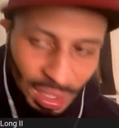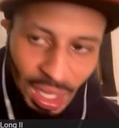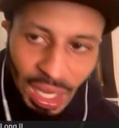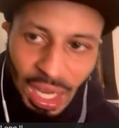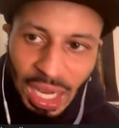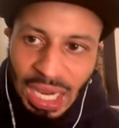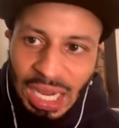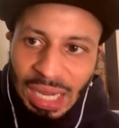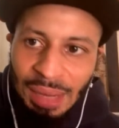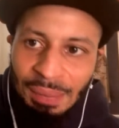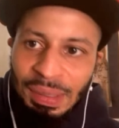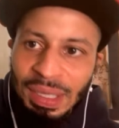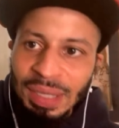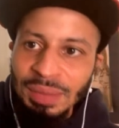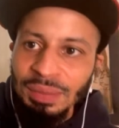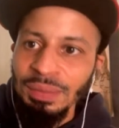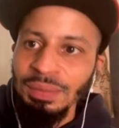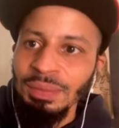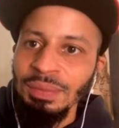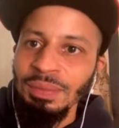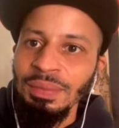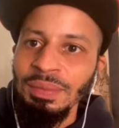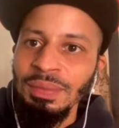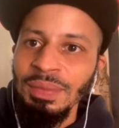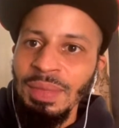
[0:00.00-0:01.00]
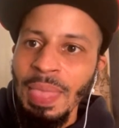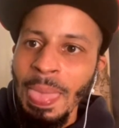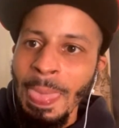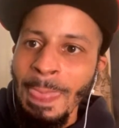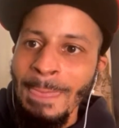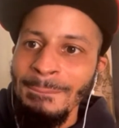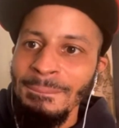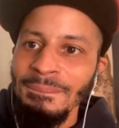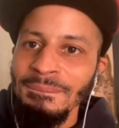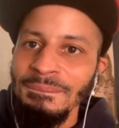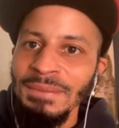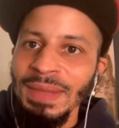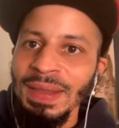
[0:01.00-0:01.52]
But
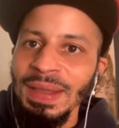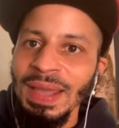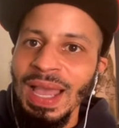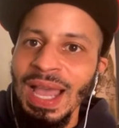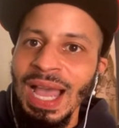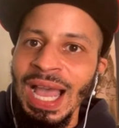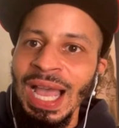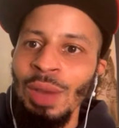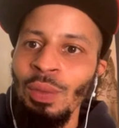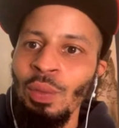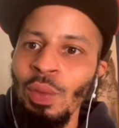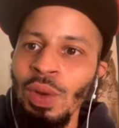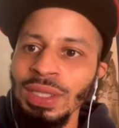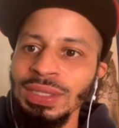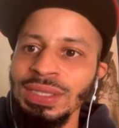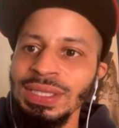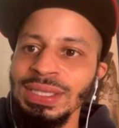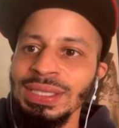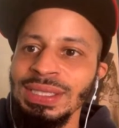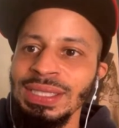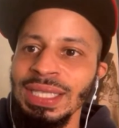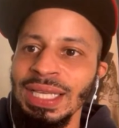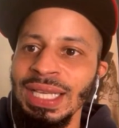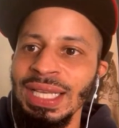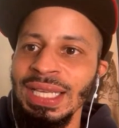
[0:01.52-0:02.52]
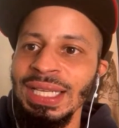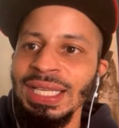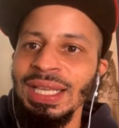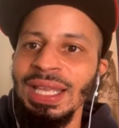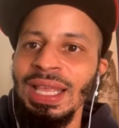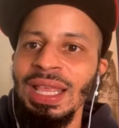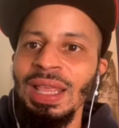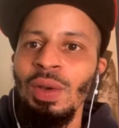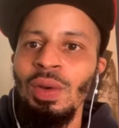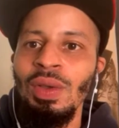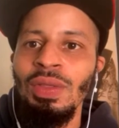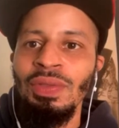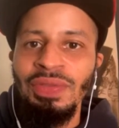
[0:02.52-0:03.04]
I want to say
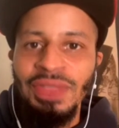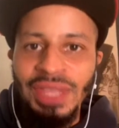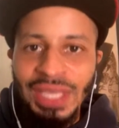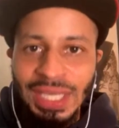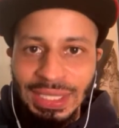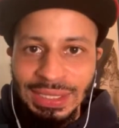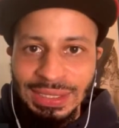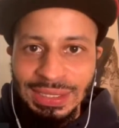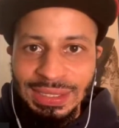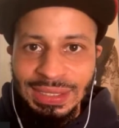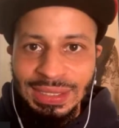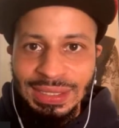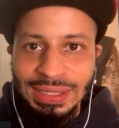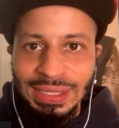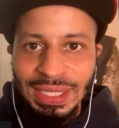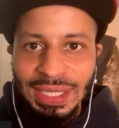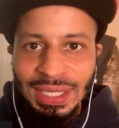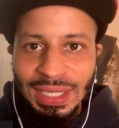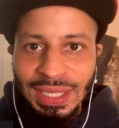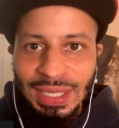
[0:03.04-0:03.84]
this.